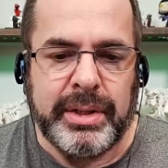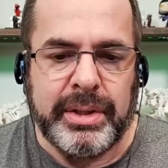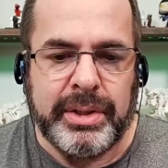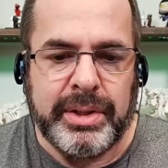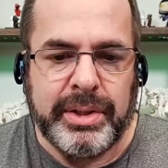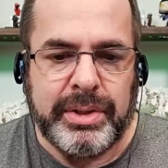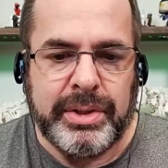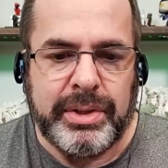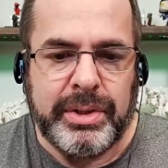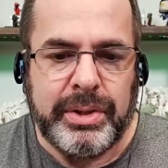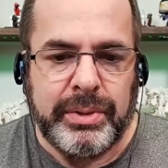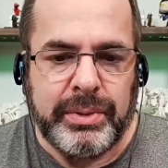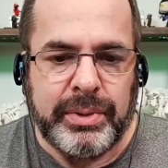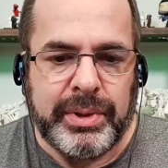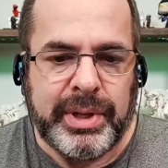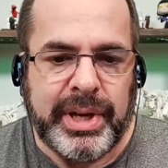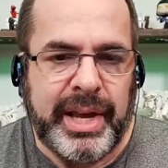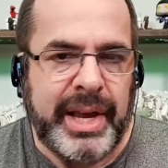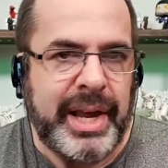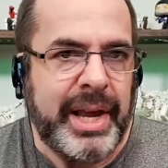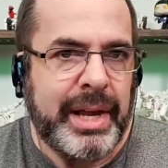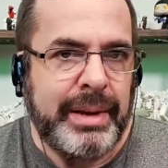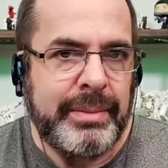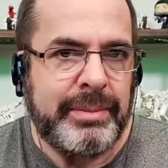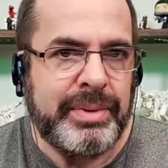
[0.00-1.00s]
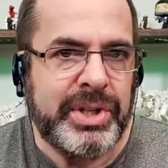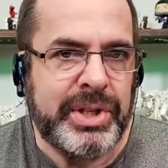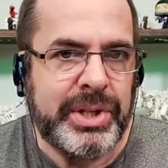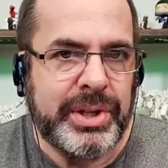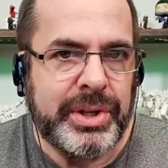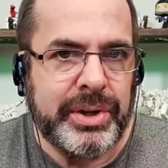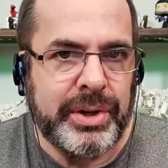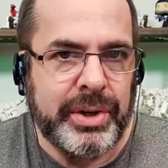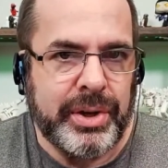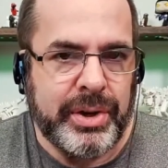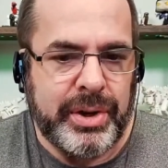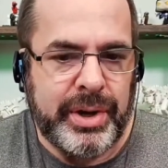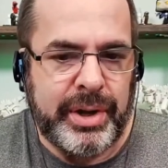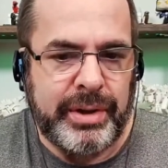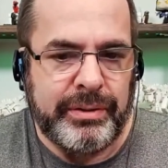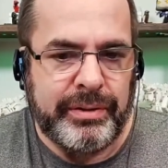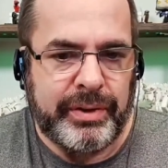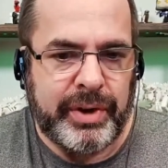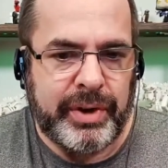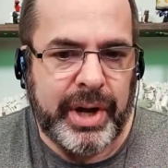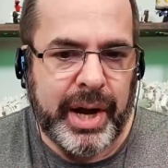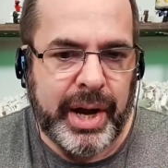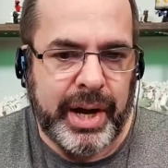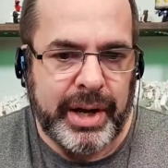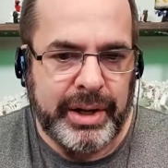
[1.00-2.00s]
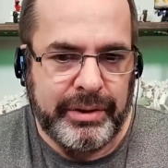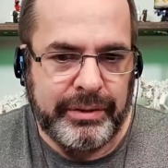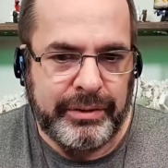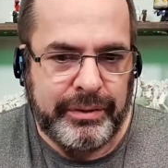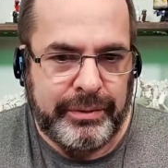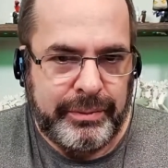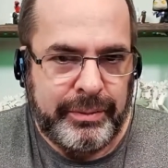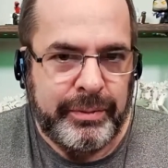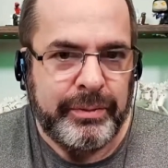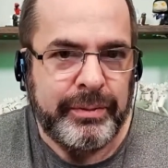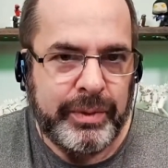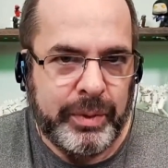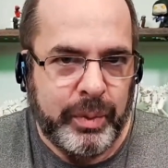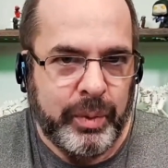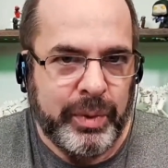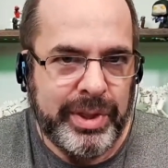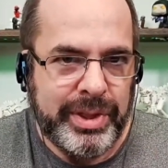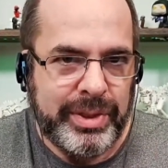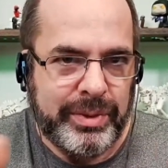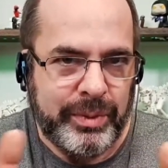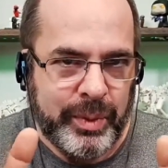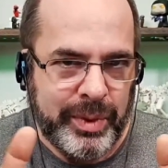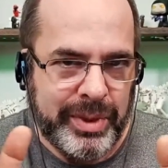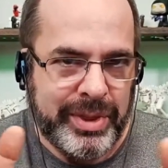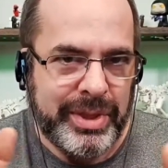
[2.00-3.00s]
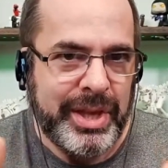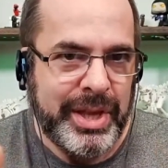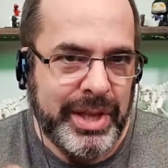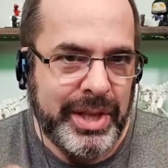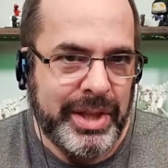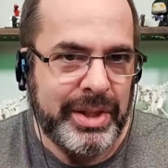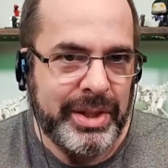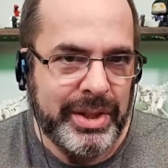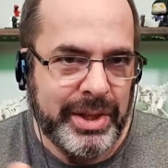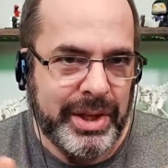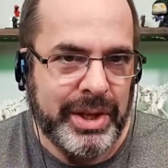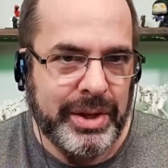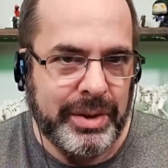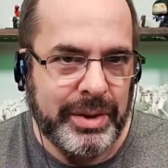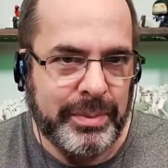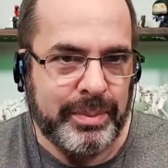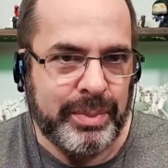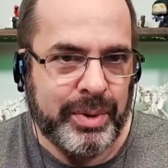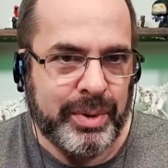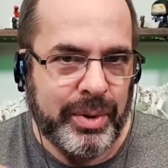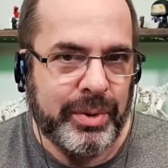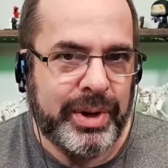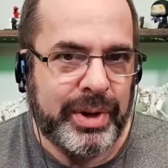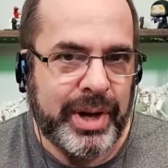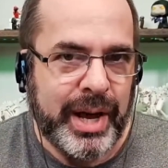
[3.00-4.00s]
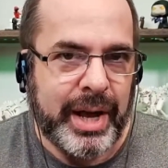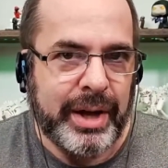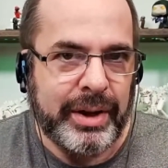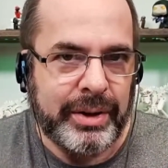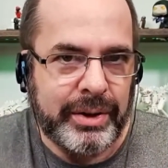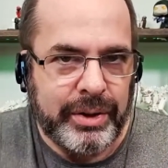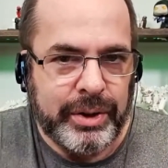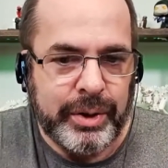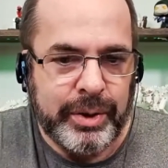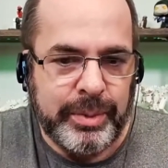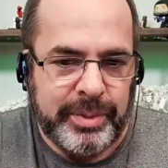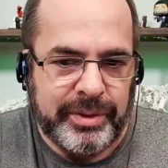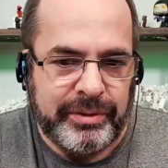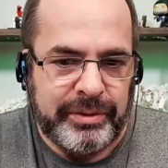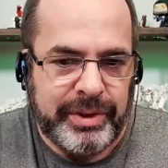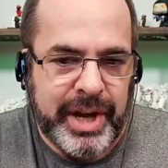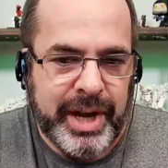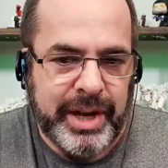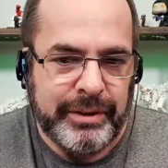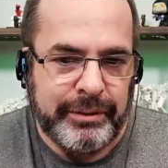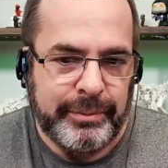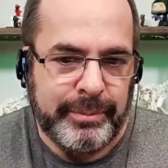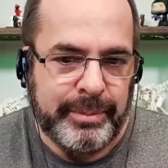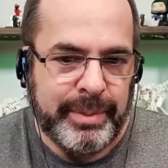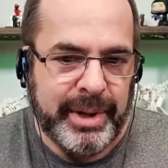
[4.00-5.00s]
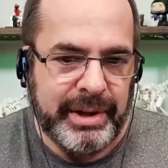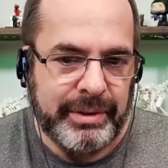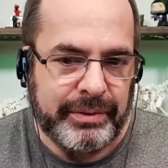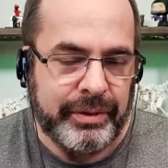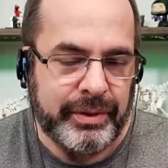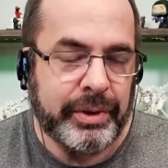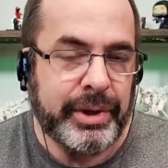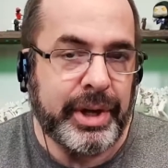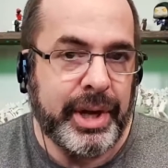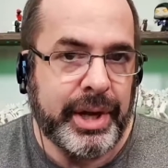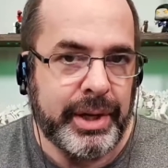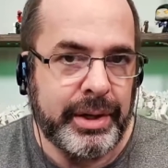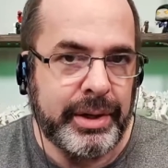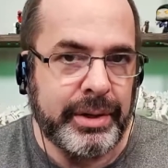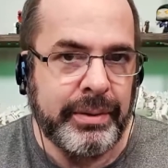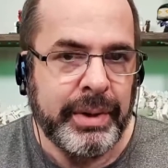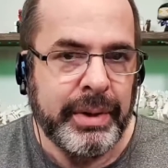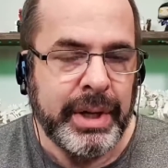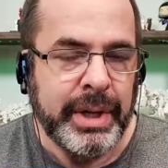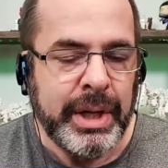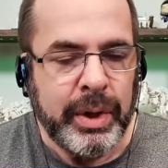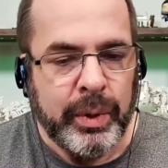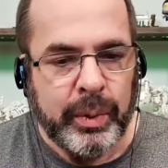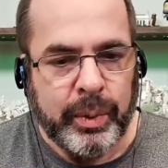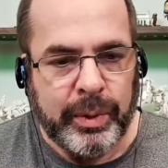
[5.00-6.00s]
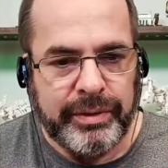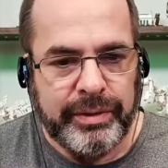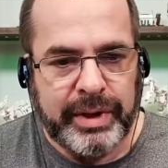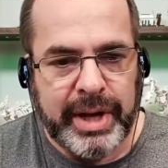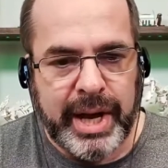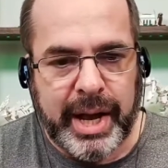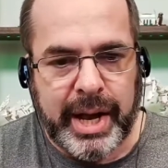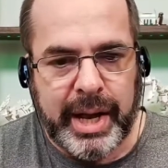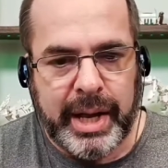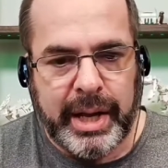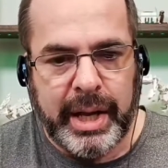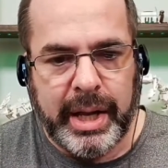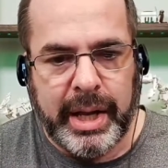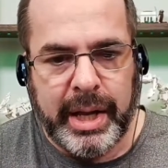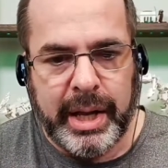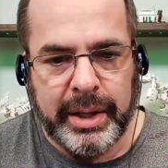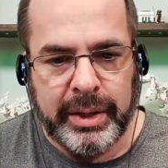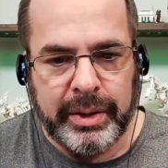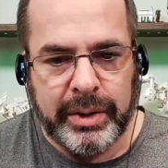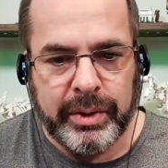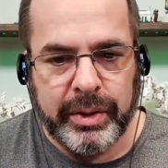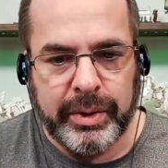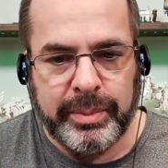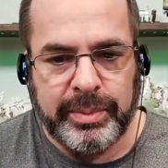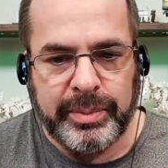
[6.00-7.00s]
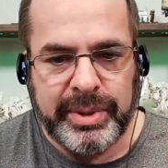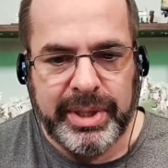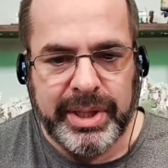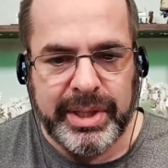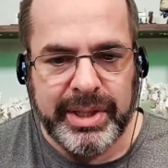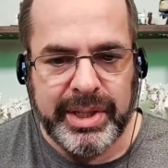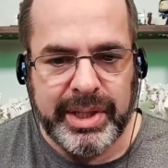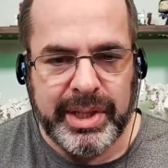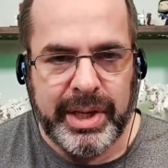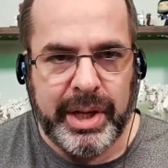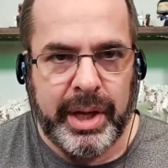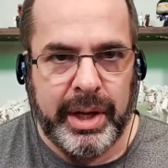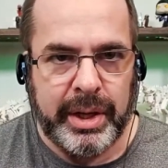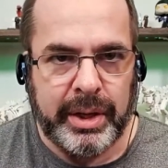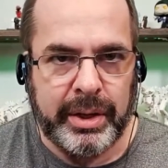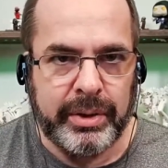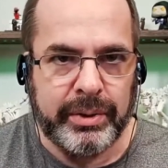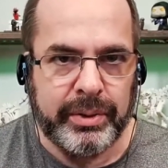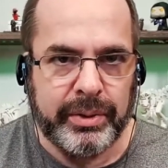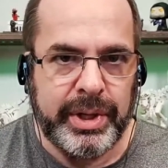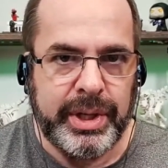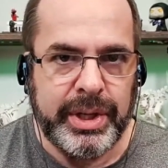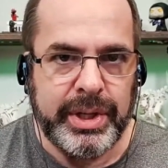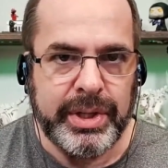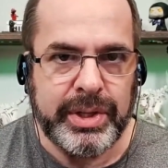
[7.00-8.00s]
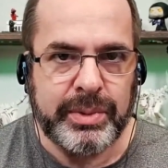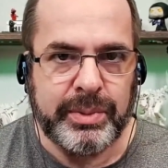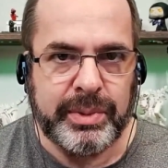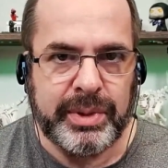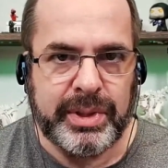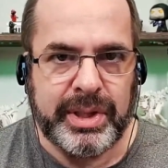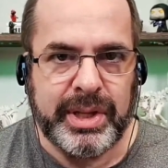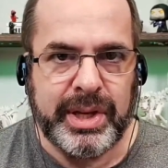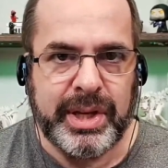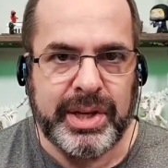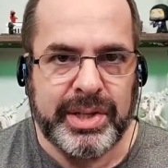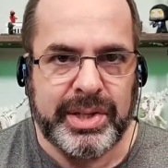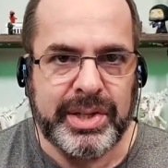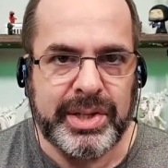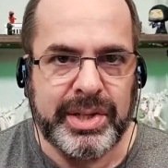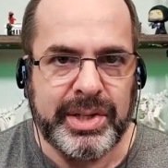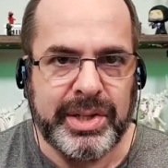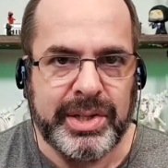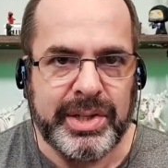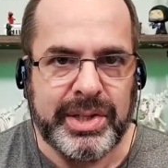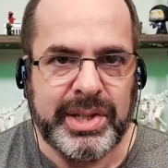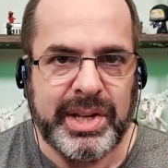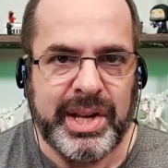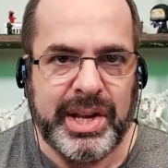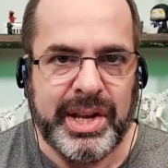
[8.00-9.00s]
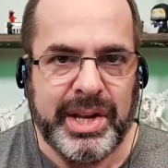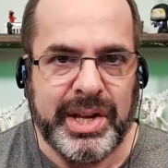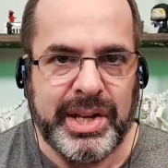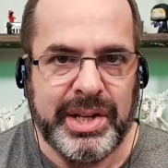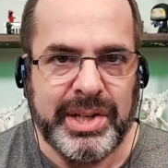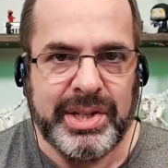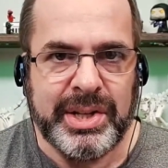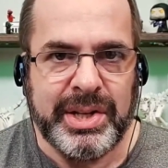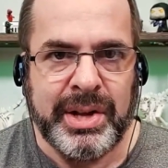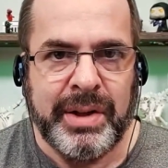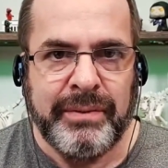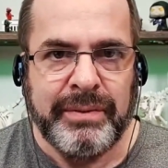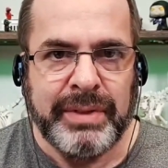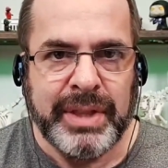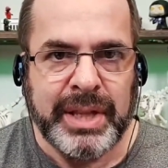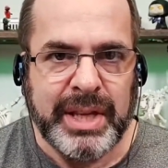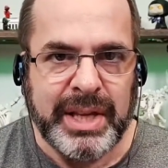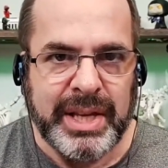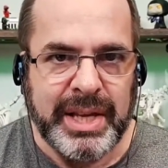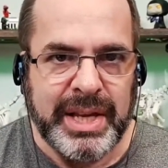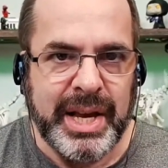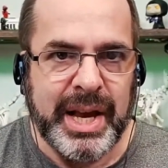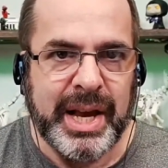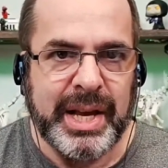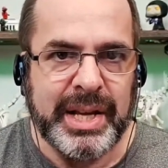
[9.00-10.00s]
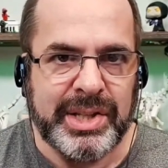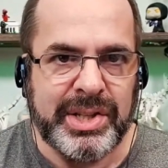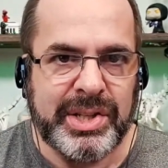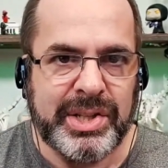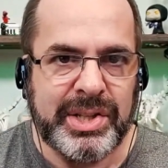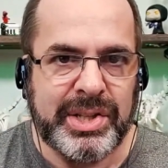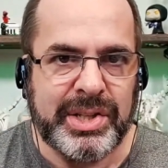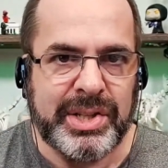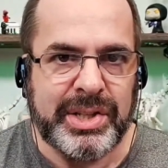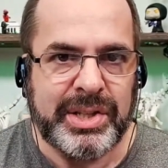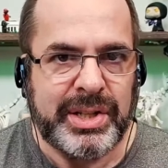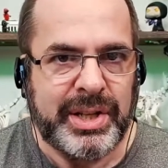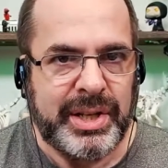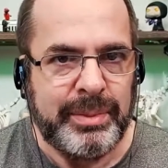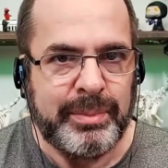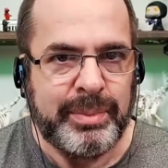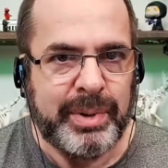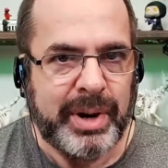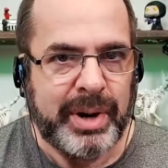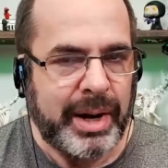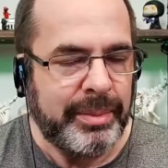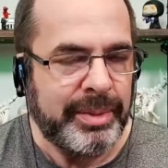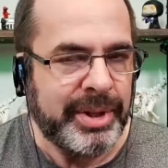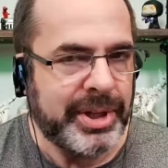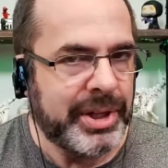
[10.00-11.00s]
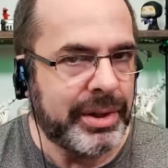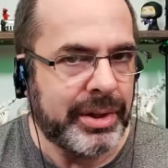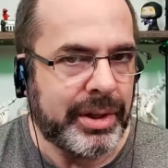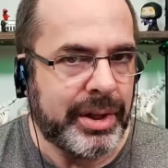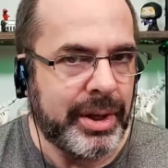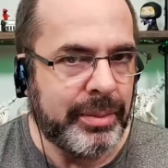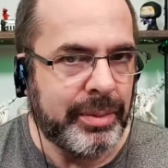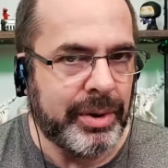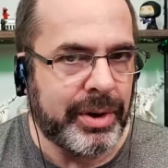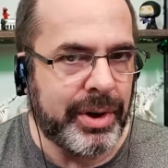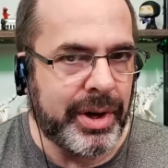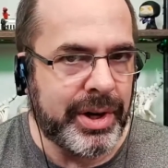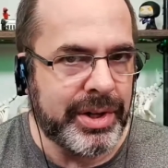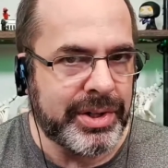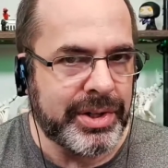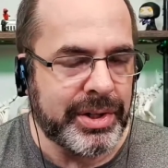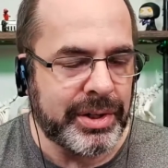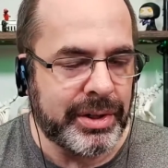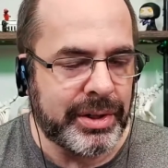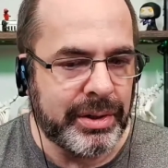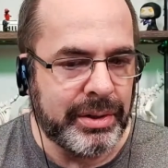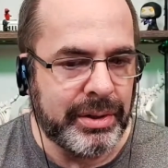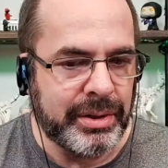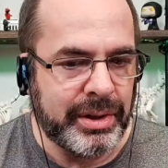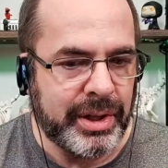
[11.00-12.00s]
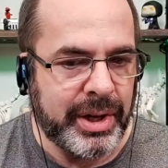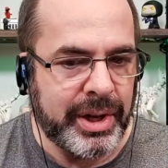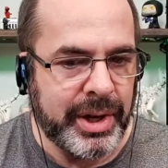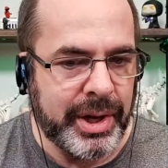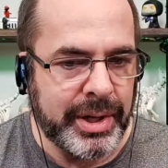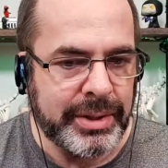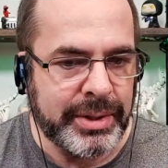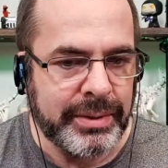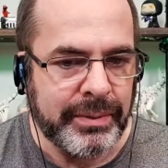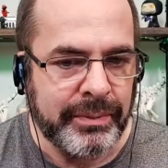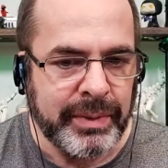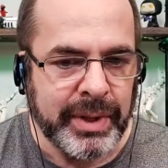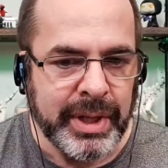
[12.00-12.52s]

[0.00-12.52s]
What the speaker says: the two camps here have kind of, within the pro-Kyle group, have kind of bifurcated. We've got a group that agrees with us and says, yes, he probably didn't come across in good light.